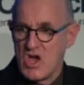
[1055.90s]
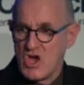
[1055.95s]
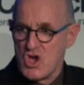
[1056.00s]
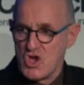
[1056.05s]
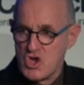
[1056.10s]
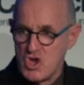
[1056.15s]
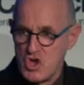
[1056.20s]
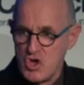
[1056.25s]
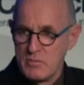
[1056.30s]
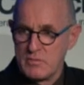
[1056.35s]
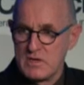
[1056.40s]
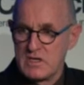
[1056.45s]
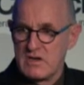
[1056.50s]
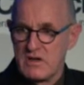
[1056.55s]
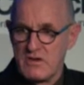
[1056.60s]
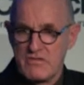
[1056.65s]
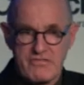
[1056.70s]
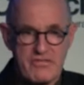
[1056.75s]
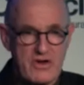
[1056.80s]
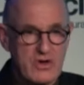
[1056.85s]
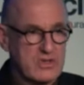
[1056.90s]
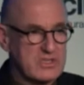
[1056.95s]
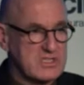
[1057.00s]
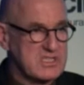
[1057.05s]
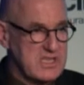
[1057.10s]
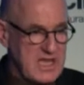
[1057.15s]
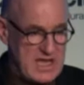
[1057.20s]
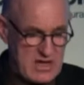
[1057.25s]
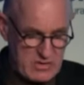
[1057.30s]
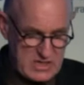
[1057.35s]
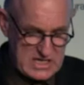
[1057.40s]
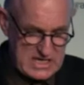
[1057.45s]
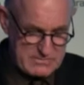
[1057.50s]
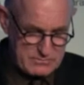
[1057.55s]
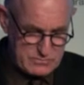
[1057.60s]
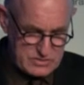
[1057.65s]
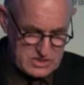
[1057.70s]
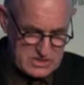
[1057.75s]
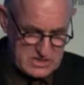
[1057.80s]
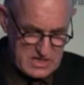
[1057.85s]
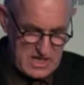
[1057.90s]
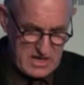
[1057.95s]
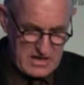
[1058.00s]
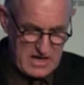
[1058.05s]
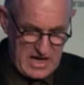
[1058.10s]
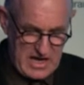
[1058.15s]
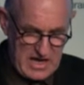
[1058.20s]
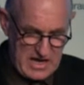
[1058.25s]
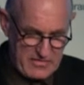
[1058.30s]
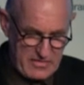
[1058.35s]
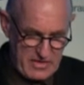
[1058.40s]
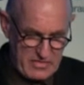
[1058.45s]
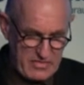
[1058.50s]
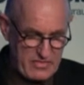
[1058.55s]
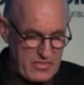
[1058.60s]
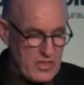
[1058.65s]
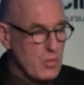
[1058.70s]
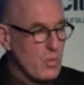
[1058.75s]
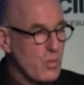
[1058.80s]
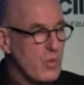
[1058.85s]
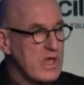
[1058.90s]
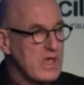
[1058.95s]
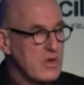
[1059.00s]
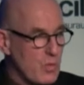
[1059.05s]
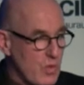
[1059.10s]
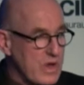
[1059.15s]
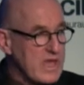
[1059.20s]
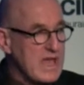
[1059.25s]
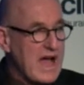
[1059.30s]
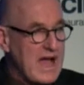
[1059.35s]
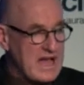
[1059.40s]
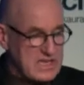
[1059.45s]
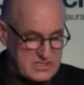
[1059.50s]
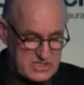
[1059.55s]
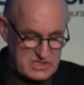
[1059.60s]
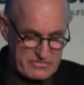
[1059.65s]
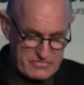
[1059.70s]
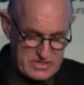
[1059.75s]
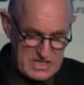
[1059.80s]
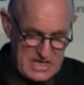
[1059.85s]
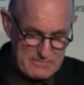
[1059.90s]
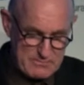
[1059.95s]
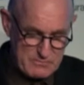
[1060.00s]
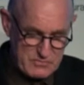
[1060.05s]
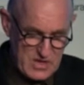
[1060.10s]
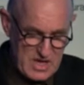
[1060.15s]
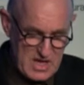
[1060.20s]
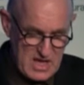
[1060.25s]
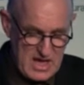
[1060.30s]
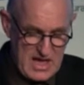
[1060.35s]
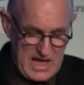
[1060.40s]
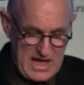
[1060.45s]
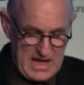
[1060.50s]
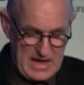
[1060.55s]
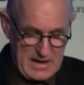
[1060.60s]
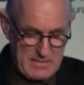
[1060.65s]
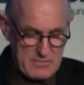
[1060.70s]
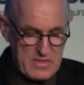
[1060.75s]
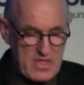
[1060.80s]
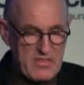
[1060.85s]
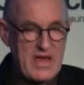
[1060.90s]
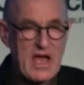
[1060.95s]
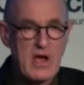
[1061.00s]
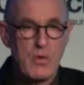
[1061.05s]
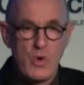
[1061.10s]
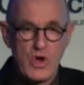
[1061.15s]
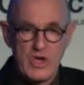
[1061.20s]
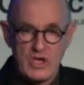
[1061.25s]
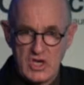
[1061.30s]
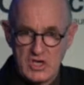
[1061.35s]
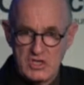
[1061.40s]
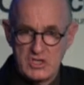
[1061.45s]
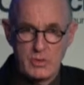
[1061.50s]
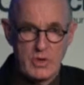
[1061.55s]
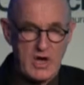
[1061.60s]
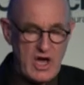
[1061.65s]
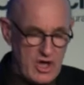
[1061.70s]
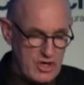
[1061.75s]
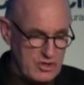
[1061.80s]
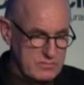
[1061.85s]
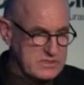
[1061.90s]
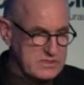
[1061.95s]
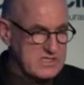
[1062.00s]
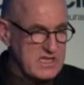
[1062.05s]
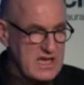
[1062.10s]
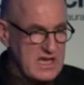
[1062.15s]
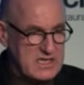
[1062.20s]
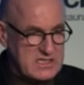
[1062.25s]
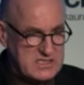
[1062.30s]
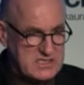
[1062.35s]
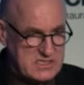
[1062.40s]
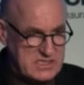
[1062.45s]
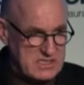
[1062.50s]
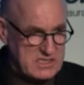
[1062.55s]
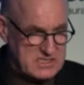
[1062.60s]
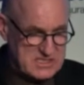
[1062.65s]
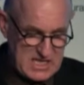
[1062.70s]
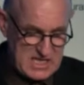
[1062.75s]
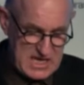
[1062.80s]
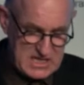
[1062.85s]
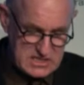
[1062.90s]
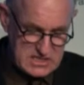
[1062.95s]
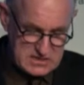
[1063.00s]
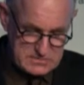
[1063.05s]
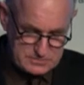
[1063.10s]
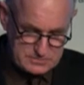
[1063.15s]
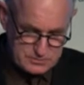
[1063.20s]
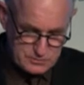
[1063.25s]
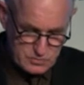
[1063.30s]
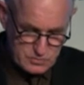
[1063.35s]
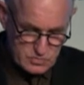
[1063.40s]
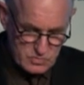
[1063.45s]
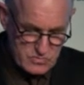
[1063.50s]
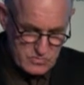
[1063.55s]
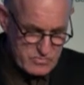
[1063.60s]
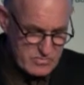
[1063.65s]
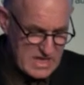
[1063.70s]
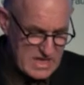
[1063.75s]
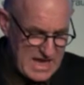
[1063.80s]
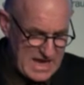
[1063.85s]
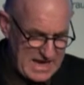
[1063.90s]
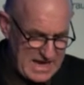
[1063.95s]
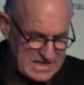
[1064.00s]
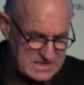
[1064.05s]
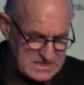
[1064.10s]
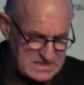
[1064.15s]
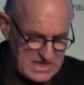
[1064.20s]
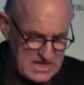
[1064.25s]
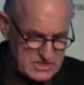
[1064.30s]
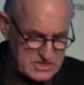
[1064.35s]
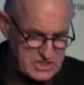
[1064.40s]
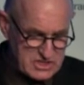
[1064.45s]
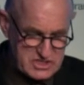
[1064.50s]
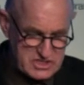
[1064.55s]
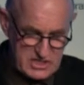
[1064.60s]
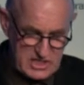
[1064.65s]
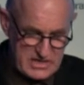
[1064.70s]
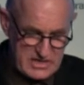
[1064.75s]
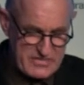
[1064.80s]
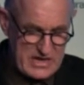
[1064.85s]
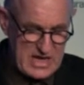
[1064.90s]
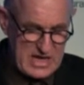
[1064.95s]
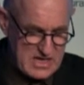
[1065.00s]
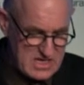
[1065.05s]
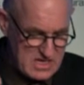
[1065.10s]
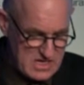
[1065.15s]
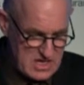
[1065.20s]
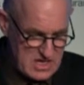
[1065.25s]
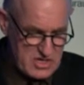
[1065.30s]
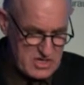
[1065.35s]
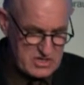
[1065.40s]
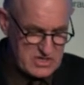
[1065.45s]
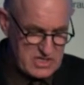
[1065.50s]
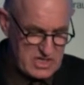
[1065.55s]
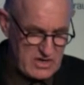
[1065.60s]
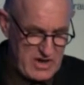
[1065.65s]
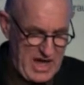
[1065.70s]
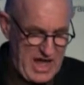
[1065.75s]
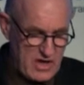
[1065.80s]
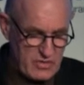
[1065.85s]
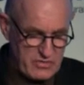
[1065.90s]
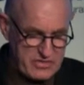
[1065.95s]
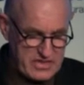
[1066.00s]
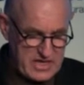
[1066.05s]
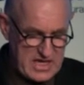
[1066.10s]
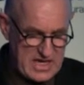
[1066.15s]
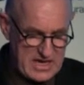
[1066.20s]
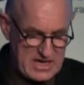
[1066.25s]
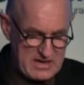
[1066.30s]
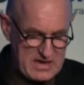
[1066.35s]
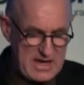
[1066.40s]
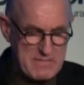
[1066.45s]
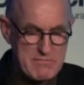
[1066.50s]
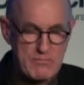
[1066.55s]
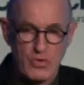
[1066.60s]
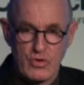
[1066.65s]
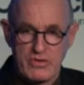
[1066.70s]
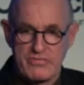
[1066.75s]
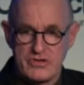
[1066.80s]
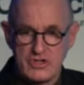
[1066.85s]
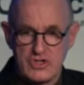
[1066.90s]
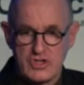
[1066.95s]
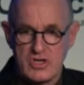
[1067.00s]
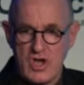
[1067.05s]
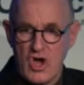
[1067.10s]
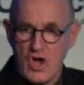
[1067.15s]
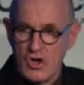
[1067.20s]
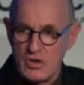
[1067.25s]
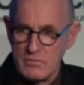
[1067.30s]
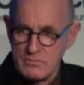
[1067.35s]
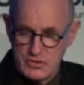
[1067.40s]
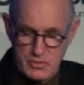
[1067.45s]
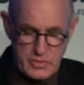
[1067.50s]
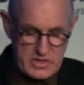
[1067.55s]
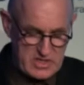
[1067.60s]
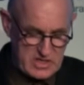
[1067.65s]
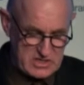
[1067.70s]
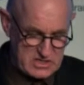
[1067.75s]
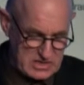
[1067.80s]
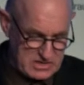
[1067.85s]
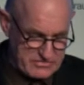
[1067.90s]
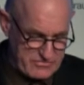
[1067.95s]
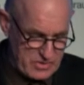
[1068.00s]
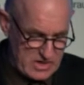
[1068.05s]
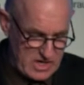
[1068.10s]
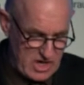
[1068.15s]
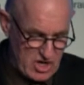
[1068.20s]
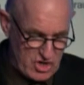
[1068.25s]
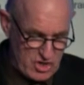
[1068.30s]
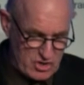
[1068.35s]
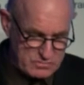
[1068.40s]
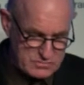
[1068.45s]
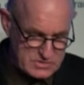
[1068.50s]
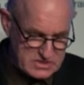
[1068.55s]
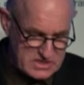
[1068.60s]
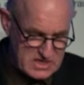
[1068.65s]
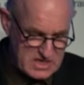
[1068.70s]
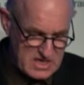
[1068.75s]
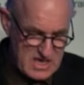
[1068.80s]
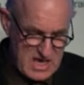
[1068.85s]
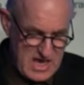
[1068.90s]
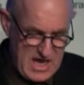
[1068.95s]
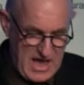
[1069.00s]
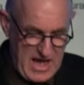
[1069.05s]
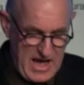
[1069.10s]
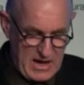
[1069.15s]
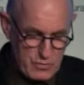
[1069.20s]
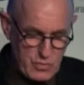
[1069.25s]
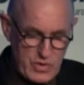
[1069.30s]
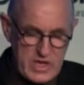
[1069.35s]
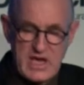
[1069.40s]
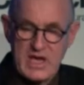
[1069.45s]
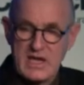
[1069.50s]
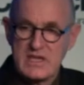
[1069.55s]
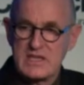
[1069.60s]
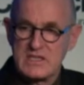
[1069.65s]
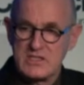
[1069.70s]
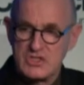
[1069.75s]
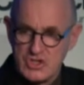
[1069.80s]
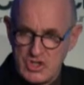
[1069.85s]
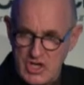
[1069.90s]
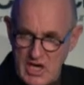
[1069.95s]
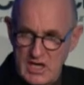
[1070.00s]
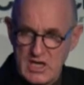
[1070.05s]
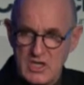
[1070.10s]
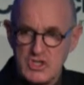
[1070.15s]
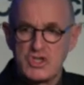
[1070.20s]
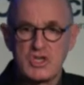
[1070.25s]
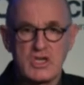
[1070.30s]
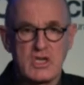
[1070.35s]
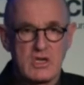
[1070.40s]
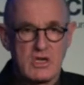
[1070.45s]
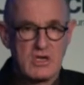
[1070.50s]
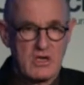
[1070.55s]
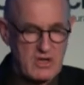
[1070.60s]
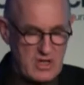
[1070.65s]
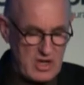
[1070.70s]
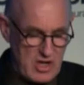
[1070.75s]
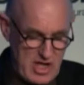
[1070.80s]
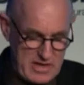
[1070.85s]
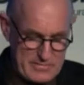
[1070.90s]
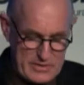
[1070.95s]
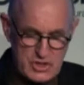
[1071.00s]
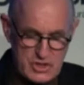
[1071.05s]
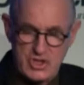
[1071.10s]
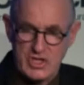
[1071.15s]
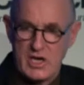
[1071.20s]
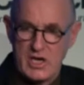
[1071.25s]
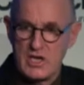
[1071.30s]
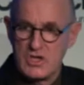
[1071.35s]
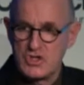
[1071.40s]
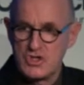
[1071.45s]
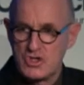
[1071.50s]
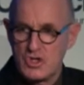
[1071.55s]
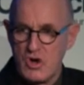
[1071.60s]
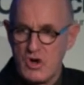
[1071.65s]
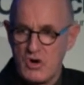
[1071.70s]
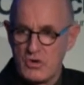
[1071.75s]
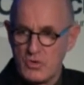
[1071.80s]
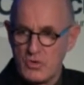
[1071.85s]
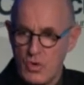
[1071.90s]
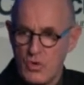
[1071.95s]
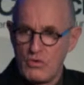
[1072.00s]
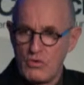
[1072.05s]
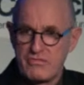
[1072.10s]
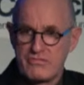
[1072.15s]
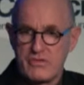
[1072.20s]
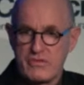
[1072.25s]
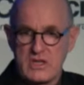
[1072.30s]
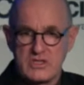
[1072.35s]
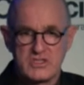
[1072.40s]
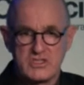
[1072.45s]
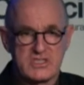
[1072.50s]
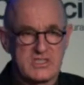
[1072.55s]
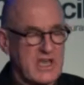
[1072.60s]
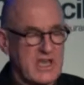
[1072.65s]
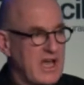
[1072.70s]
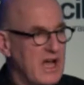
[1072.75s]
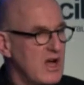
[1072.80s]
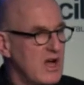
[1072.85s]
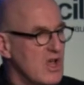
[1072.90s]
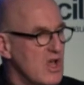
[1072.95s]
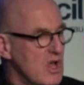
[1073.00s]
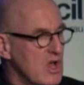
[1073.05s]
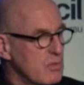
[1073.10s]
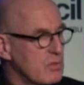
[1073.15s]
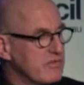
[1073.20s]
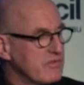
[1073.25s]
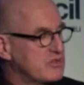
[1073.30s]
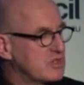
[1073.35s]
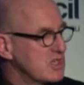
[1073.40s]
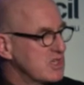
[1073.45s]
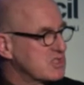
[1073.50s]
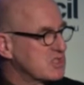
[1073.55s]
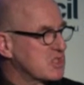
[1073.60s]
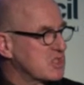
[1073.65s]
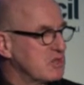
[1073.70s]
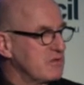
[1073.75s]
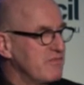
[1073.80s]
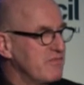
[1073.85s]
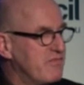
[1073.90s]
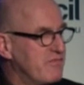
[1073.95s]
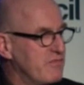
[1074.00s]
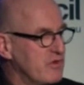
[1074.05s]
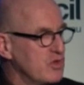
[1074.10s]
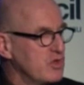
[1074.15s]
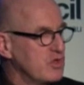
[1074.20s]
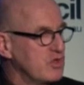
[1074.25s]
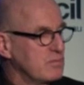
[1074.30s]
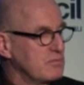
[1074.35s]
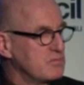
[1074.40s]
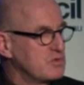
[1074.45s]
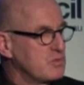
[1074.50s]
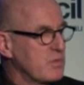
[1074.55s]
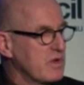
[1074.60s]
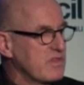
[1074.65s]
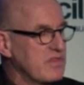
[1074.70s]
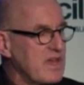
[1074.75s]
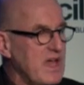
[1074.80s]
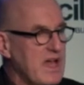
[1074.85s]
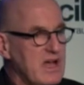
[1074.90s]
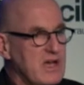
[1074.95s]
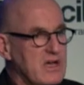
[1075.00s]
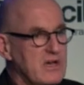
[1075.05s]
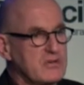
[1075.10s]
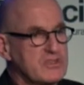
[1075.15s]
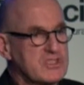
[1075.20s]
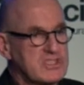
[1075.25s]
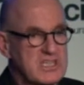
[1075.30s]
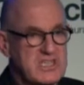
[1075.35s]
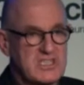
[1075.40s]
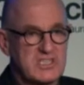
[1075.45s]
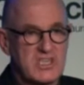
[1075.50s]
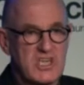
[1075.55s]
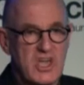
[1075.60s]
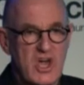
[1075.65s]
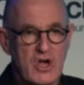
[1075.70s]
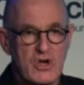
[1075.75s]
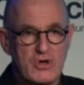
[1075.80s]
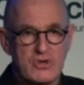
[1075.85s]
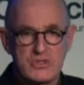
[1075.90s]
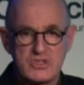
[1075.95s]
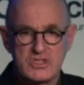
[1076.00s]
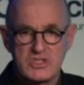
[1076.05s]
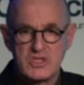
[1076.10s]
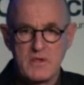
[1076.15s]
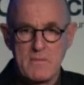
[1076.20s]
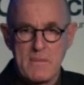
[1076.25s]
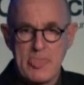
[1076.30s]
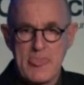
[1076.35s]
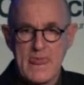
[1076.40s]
human-focused outcomes that we ask of them. They're working to a Homestar standard and to deliver healthier and more efficient homes where they're delivering homes. And we are challenging climate change on all fronts now. We've just confirmed with our CCOs